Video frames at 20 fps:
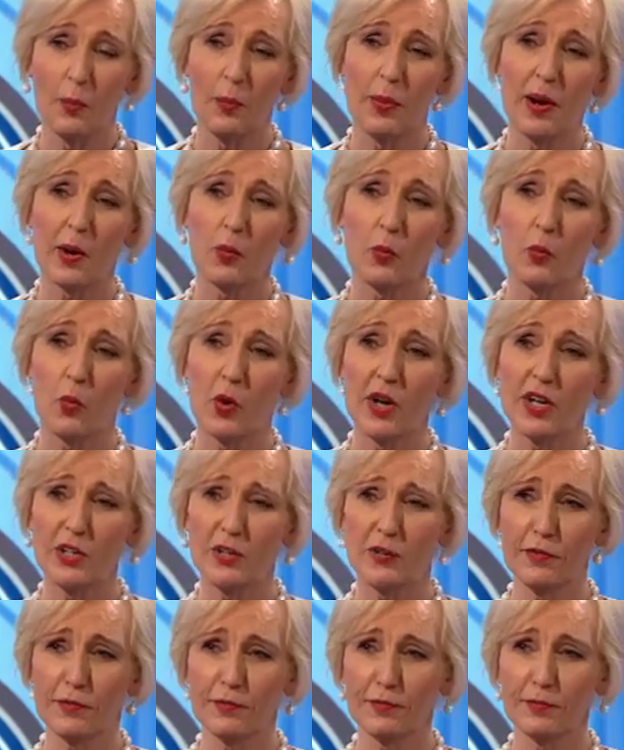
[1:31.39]
But when
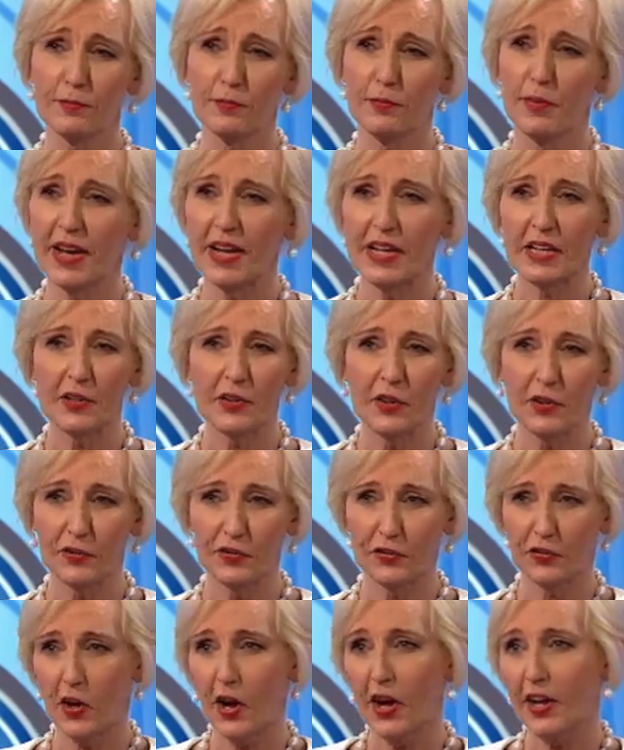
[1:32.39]
you've made the
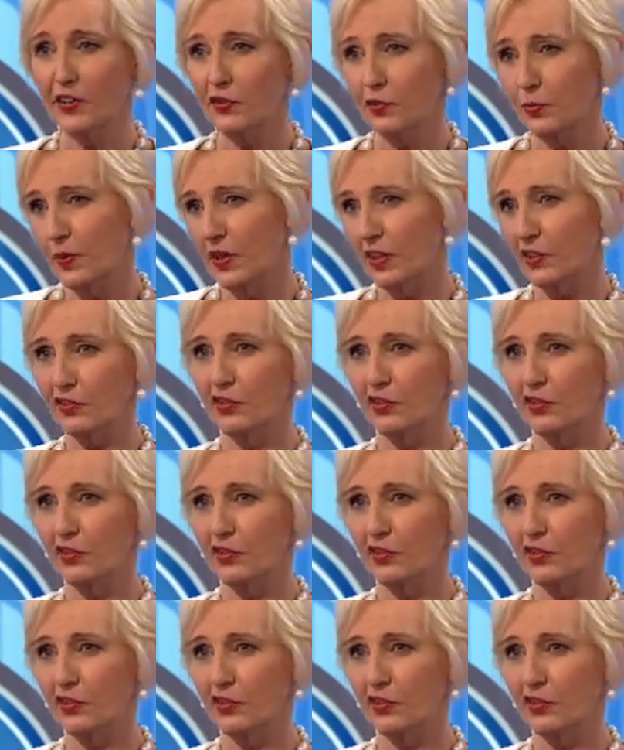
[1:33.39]
seismic